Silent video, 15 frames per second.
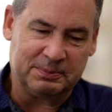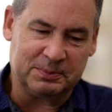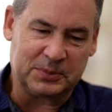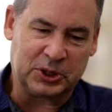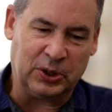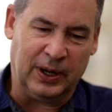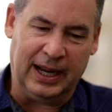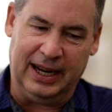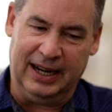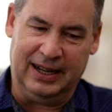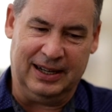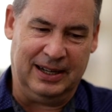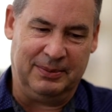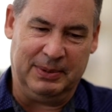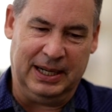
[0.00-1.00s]
so I
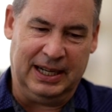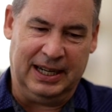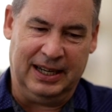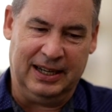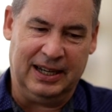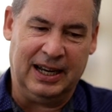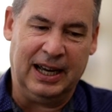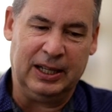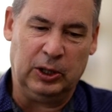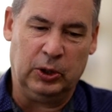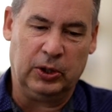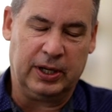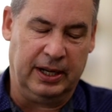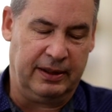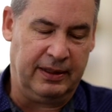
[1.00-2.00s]

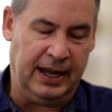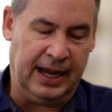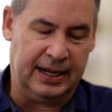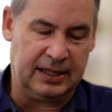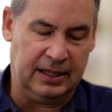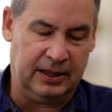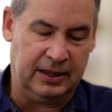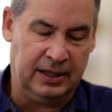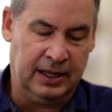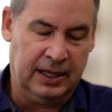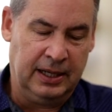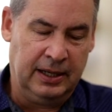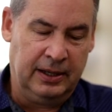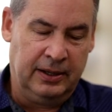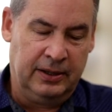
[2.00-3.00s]
look at that, and
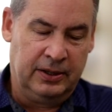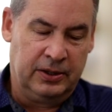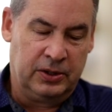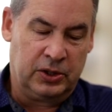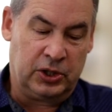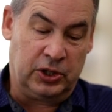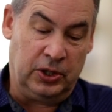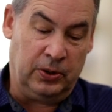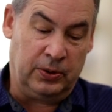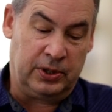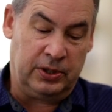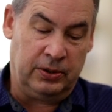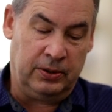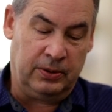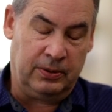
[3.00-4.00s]
so
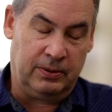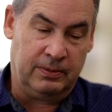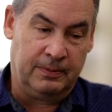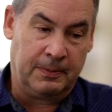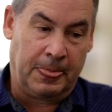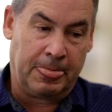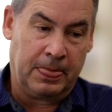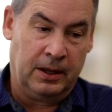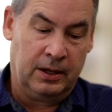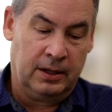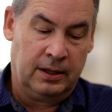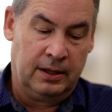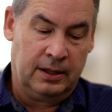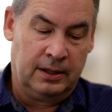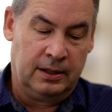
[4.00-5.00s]
to
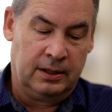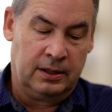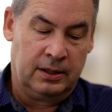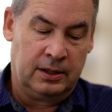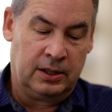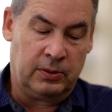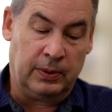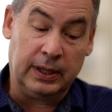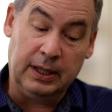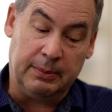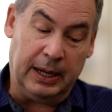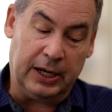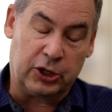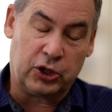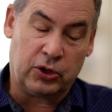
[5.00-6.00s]
really
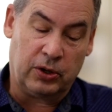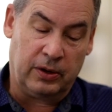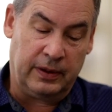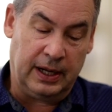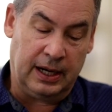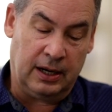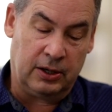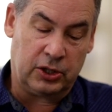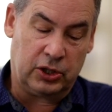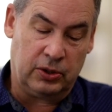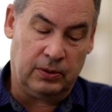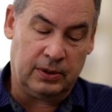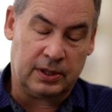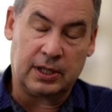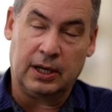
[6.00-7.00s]
make sure that our
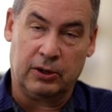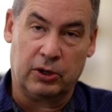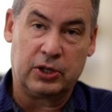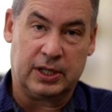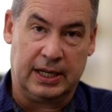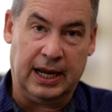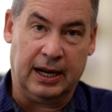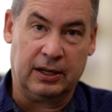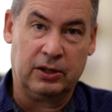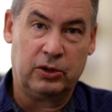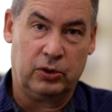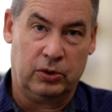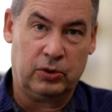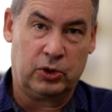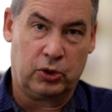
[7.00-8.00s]
students understand
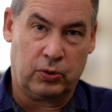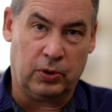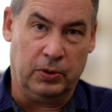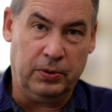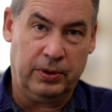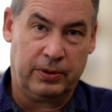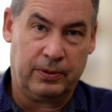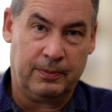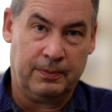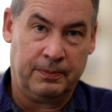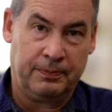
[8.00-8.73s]
truth,